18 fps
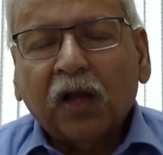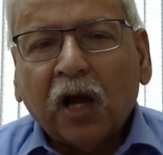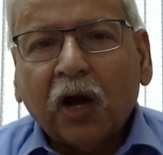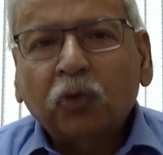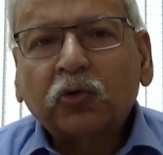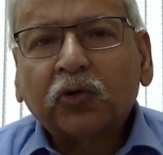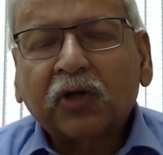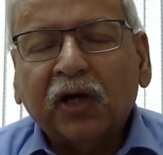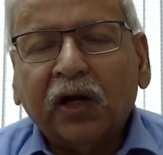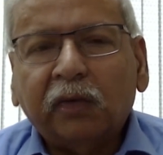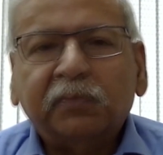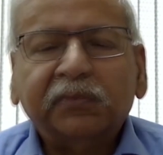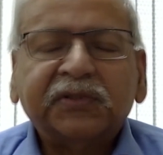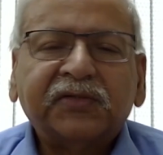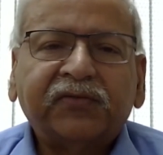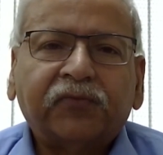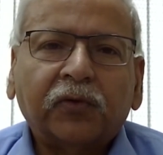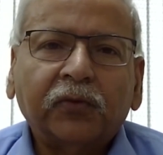
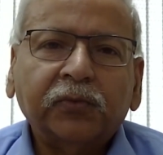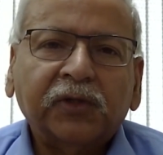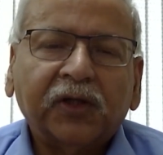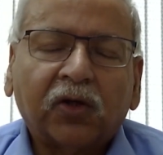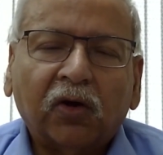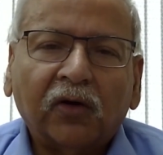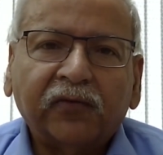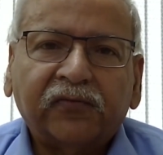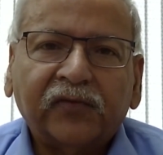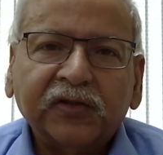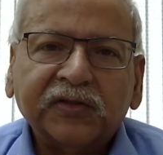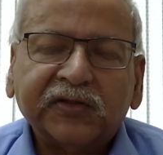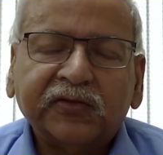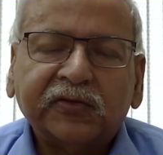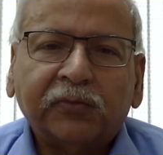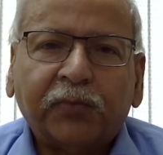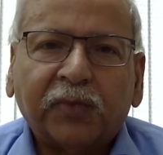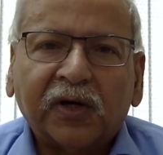outcomes from the
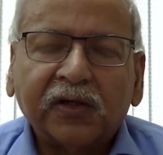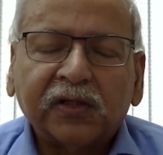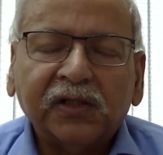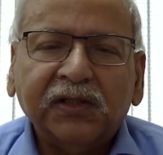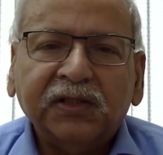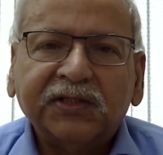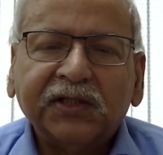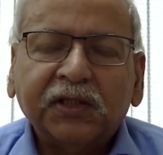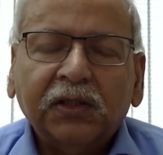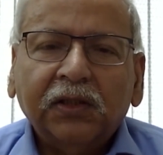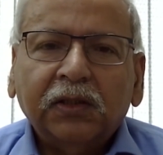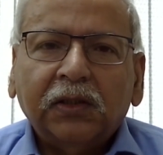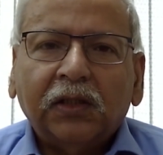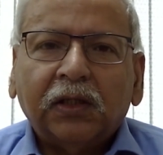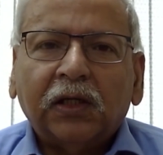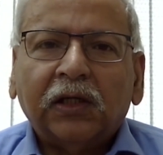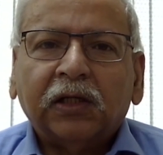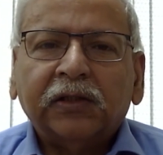conferences of parties
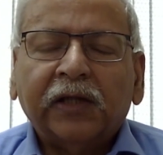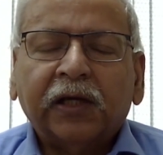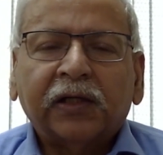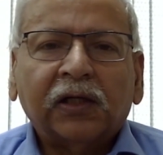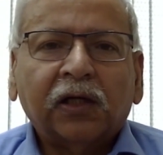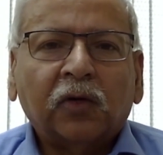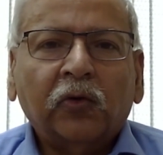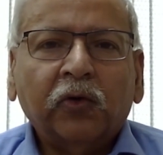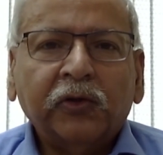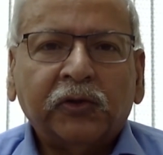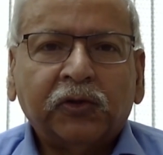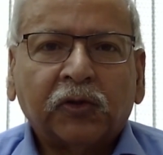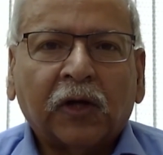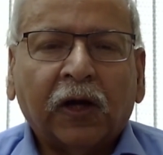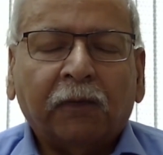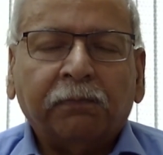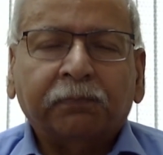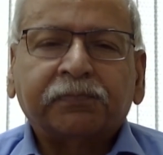that are going to
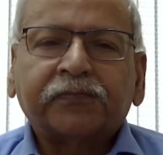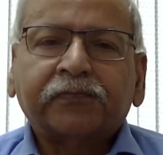come.